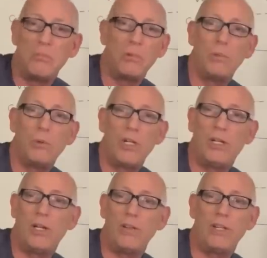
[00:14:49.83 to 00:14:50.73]
What are you
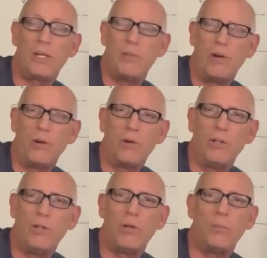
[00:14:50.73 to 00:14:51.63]
going to think about
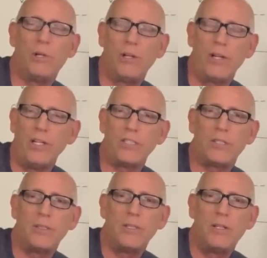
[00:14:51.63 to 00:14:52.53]
your abilities?
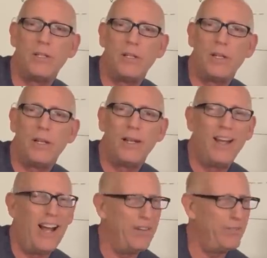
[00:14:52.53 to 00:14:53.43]

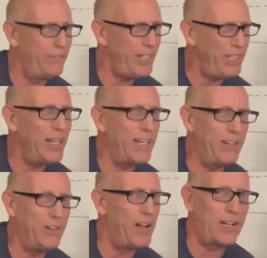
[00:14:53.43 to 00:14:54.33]
I feel like
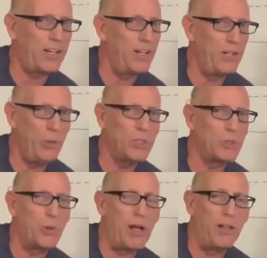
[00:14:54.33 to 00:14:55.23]
you're not going to do as
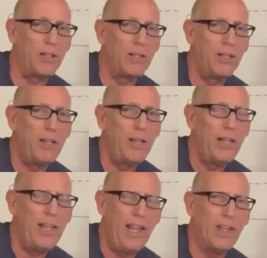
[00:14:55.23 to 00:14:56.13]
well.
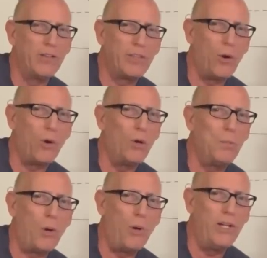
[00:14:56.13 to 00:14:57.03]
And if the whole
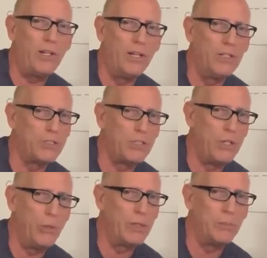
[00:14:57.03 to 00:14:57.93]
point is
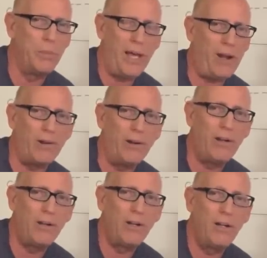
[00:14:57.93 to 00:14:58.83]
doing better,
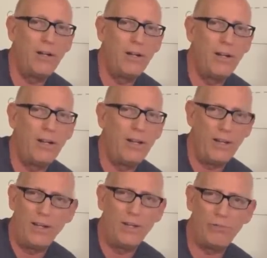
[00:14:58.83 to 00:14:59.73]
it